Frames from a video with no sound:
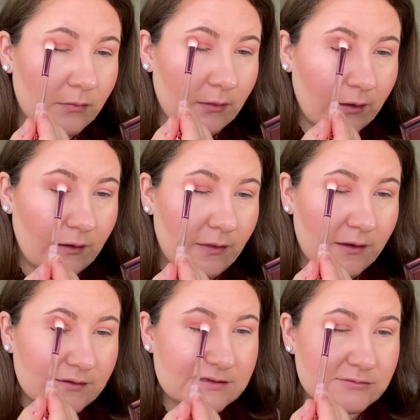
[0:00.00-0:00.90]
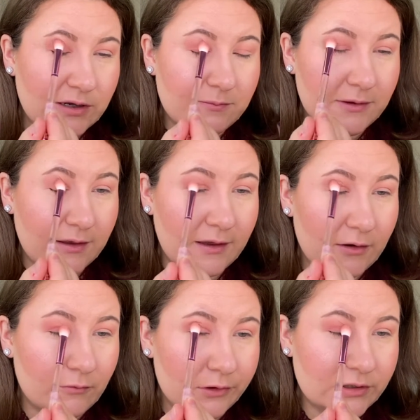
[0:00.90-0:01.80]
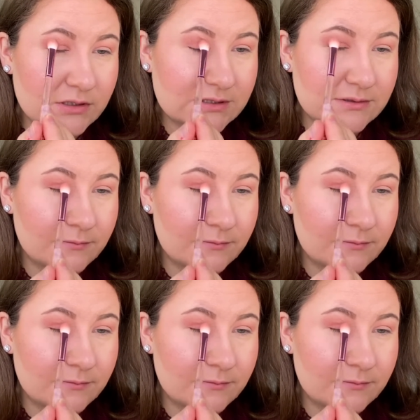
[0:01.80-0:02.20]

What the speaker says: and then swiping inwards.